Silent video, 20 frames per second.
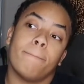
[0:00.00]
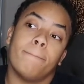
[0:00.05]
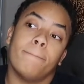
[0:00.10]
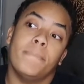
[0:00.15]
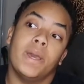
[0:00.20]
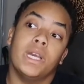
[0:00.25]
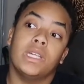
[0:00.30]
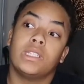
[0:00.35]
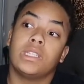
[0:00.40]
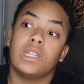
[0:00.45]

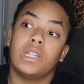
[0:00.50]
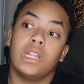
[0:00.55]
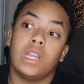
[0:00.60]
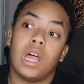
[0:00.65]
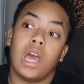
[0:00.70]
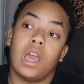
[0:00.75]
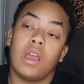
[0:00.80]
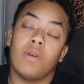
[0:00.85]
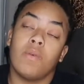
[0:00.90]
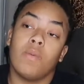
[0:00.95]
basically
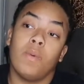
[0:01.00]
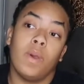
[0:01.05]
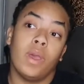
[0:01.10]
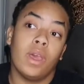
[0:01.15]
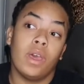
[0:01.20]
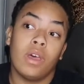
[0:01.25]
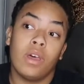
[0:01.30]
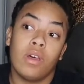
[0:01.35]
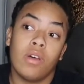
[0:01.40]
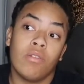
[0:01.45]
like,
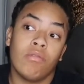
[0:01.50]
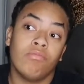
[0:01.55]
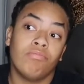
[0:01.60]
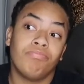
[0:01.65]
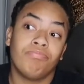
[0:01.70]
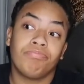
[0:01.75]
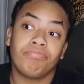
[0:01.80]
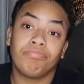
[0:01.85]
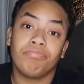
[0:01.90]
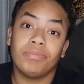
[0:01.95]
well,
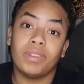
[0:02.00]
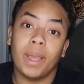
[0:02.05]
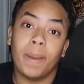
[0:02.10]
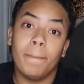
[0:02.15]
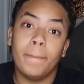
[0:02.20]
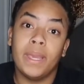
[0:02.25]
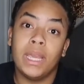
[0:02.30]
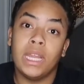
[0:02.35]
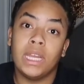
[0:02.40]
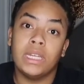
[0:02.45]
I
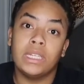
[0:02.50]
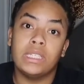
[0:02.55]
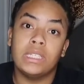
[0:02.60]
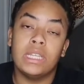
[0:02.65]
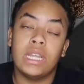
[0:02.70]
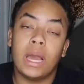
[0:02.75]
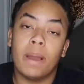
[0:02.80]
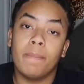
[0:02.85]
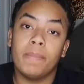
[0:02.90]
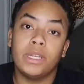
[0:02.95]
mean, it's
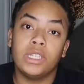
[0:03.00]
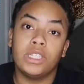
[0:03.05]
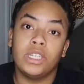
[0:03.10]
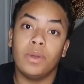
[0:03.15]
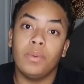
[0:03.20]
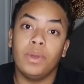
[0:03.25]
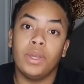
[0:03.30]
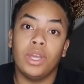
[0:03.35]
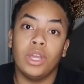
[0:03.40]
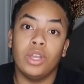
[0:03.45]
not much that
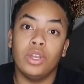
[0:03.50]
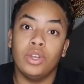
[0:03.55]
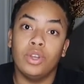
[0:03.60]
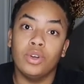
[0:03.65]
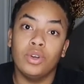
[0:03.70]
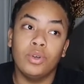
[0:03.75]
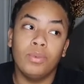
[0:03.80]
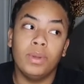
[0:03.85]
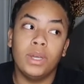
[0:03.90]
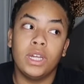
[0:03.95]
we can
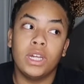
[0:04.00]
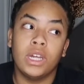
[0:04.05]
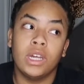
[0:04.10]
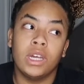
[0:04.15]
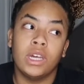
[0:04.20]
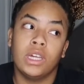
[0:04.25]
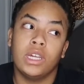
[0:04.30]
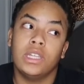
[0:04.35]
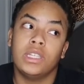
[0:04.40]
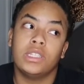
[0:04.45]
do
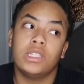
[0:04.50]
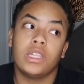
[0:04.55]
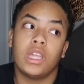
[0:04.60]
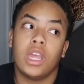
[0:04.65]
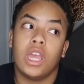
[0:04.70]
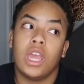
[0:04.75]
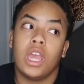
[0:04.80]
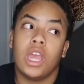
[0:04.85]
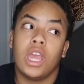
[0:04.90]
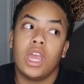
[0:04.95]
because
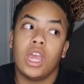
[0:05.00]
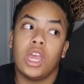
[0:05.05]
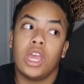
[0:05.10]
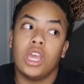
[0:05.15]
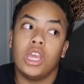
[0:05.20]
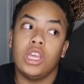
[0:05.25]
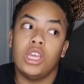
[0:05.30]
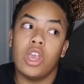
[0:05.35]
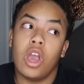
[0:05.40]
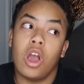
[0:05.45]

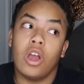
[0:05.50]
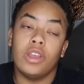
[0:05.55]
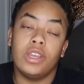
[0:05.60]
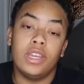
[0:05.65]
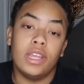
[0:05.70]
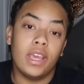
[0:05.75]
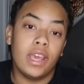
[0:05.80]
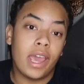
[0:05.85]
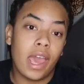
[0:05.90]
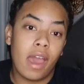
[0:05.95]
y'all
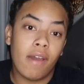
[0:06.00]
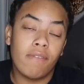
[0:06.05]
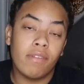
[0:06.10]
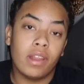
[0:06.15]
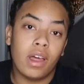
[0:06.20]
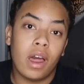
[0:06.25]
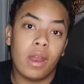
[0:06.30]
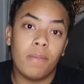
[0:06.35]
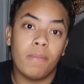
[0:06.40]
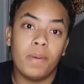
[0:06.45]
did have a
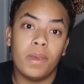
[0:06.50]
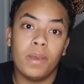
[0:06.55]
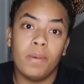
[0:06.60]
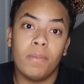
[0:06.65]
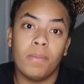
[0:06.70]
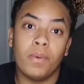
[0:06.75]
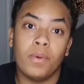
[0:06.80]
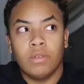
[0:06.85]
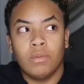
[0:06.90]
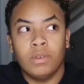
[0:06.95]
lot of
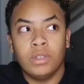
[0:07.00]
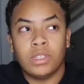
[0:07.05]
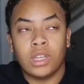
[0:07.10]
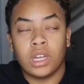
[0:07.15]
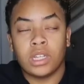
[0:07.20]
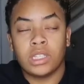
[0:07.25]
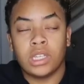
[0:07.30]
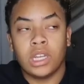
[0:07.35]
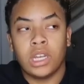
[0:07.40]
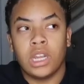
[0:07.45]
people. We
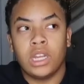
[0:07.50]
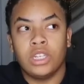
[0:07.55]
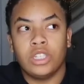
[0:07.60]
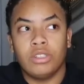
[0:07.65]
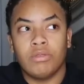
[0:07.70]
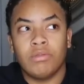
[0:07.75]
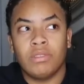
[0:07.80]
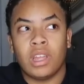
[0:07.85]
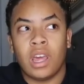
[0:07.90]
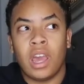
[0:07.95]
talked to the lady, she
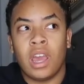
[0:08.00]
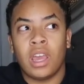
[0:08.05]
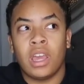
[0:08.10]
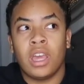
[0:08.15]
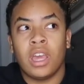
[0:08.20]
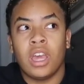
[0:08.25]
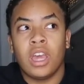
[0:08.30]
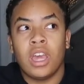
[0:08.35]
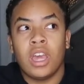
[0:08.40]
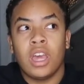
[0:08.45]
was like,
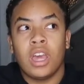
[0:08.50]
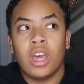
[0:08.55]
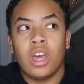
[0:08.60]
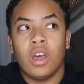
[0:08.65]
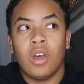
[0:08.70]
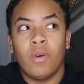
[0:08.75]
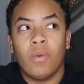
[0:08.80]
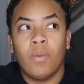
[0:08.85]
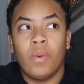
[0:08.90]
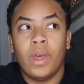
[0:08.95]

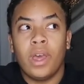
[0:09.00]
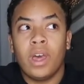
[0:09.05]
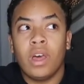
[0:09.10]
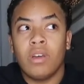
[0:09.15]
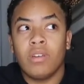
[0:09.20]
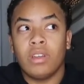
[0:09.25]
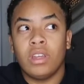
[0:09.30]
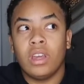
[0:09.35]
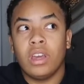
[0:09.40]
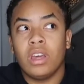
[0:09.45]

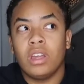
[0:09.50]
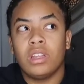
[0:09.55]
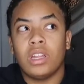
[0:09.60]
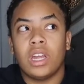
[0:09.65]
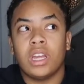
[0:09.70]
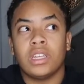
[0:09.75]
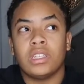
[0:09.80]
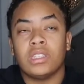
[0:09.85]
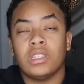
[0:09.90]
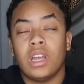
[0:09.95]
well, yeah,
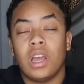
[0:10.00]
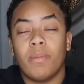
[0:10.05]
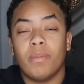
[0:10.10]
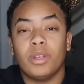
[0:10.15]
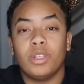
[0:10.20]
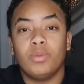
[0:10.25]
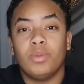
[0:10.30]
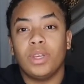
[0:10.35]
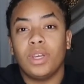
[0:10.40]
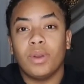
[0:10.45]
like it's not
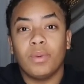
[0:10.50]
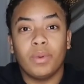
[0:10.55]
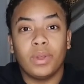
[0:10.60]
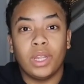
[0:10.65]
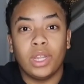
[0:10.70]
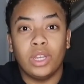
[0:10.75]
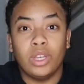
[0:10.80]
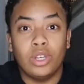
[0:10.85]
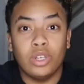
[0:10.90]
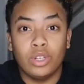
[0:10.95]
much we can
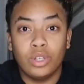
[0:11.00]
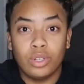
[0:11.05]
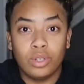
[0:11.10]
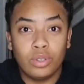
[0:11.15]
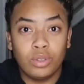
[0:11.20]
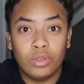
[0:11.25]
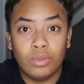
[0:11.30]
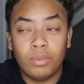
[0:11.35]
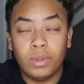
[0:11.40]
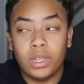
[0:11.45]
really
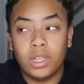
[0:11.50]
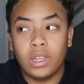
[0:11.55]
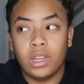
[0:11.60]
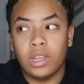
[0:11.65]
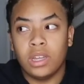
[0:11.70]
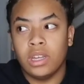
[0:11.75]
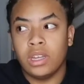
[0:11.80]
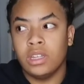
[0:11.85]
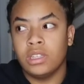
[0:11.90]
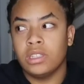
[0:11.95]
do
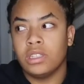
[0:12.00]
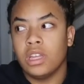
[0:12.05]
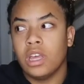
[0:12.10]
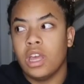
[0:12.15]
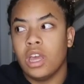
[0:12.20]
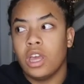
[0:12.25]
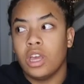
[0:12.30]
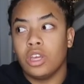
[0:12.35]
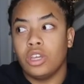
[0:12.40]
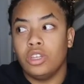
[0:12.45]
because
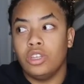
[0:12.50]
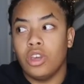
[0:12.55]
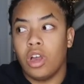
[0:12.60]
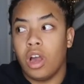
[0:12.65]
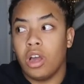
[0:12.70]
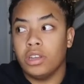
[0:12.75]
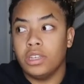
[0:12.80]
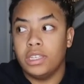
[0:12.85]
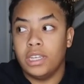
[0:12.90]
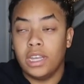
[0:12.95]

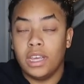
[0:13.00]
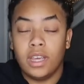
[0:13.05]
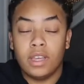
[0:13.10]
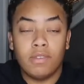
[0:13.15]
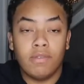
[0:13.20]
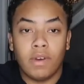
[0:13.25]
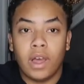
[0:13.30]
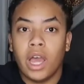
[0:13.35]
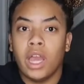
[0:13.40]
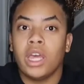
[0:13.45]
y'all did
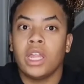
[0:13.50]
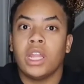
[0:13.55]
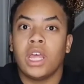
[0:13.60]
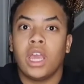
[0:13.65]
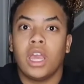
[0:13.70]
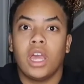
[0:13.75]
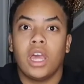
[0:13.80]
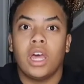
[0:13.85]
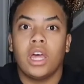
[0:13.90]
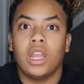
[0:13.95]

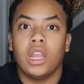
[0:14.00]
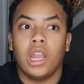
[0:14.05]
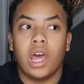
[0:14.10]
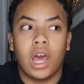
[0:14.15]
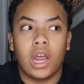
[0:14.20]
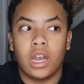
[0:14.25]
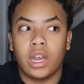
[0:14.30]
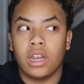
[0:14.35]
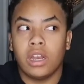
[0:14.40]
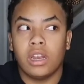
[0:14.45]
violate a
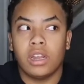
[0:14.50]
lot of